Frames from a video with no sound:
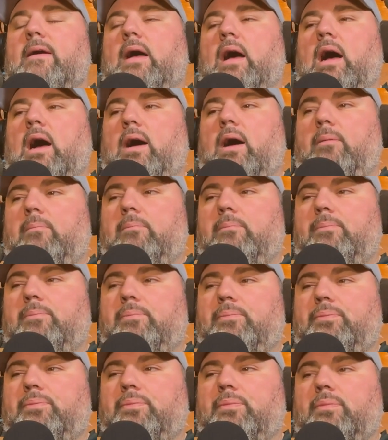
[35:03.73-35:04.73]
Um,
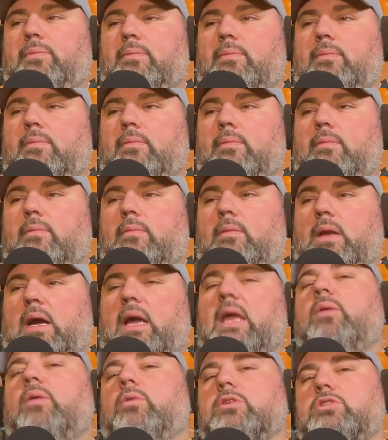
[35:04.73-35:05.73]

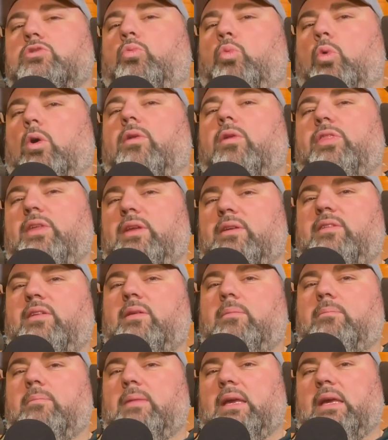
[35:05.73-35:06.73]
it was worth it
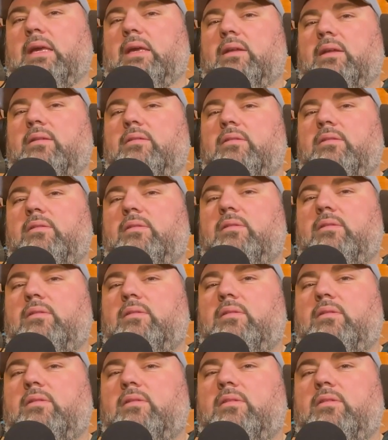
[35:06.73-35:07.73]
to me
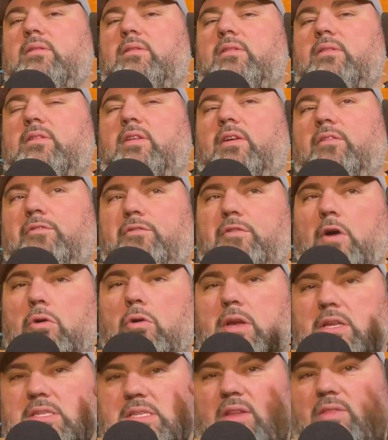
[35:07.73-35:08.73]
to
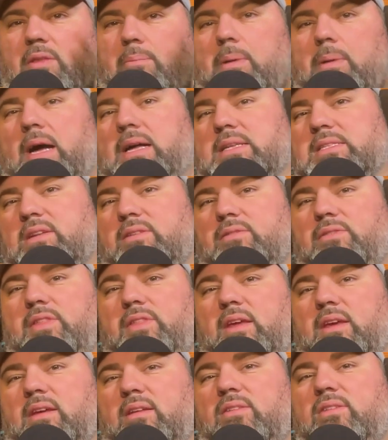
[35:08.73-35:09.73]
focus on the positive
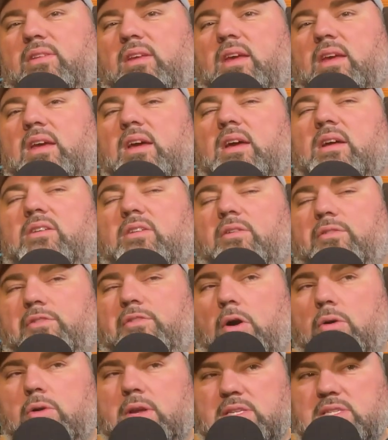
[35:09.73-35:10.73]
things, to
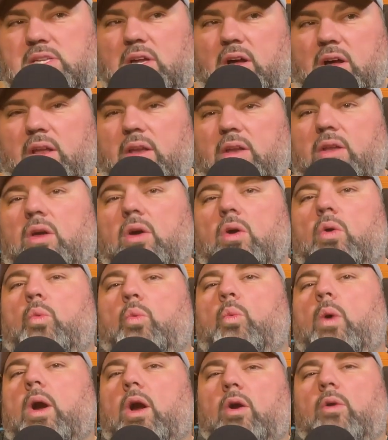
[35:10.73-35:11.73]
focus on
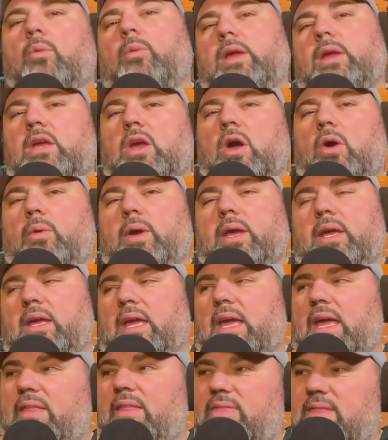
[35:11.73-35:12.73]
where are we
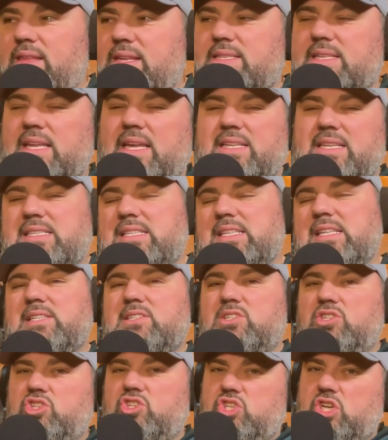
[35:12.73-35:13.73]
going? And this, is
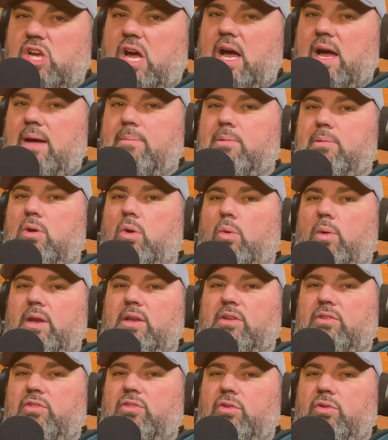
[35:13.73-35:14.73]
this job
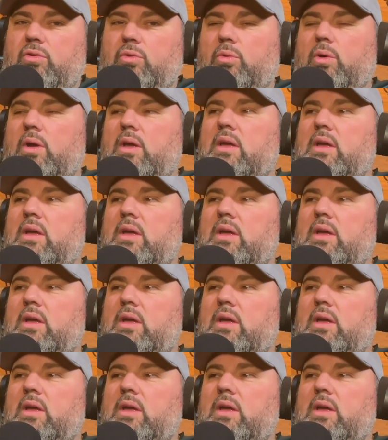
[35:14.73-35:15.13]
going to